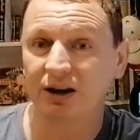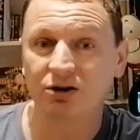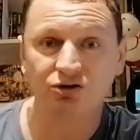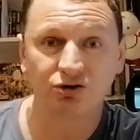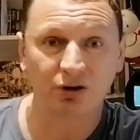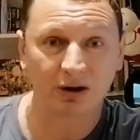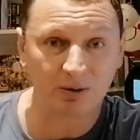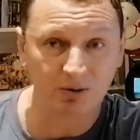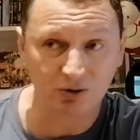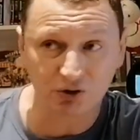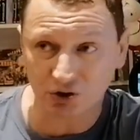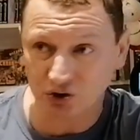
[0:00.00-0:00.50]
you
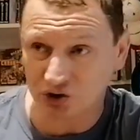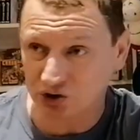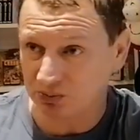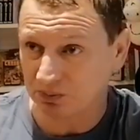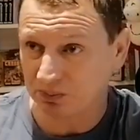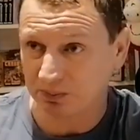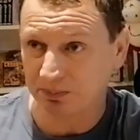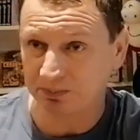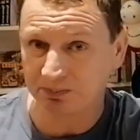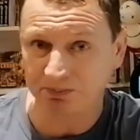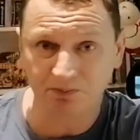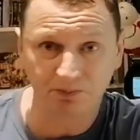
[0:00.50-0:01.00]
literally was
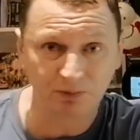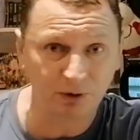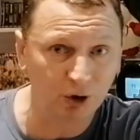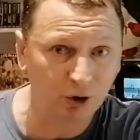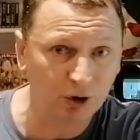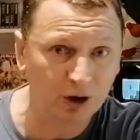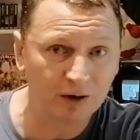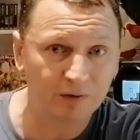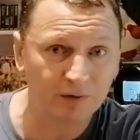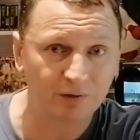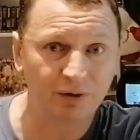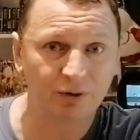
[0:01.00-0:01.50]
just
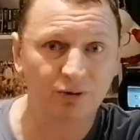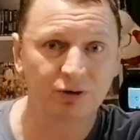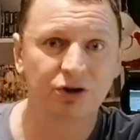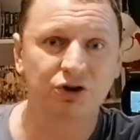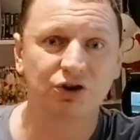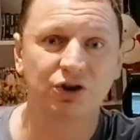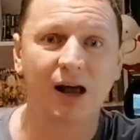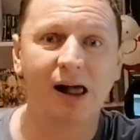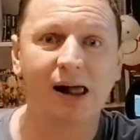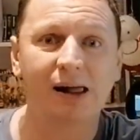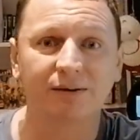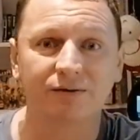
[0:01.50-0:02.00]
looking through the
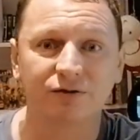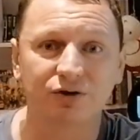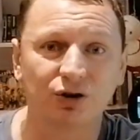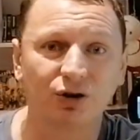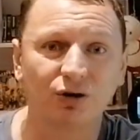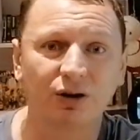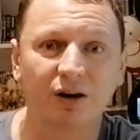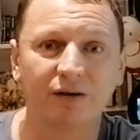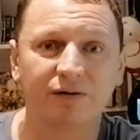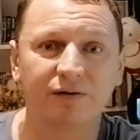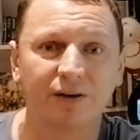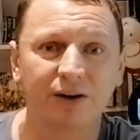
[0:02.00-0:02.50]
shelves,
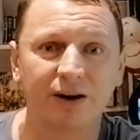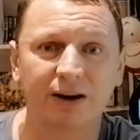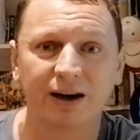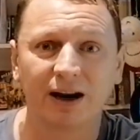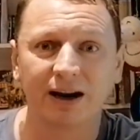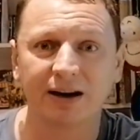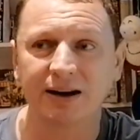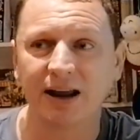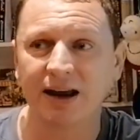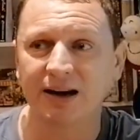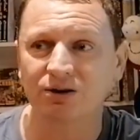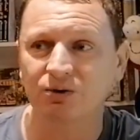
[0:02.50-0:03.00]
looking for
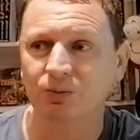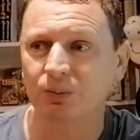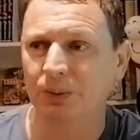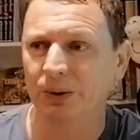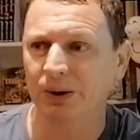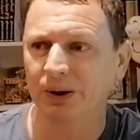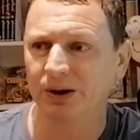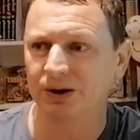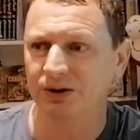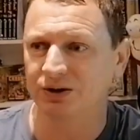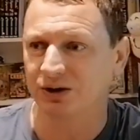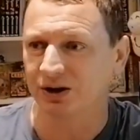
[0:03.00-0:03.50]
your next
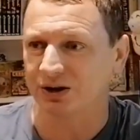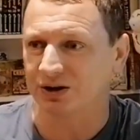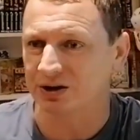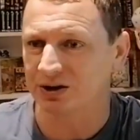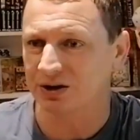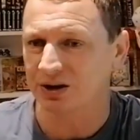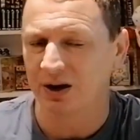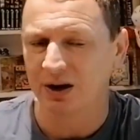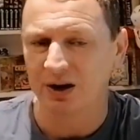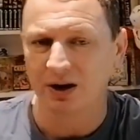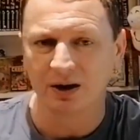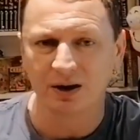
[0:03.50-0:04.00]

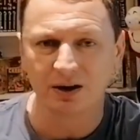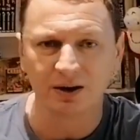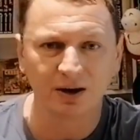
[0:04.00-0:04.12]
purchase.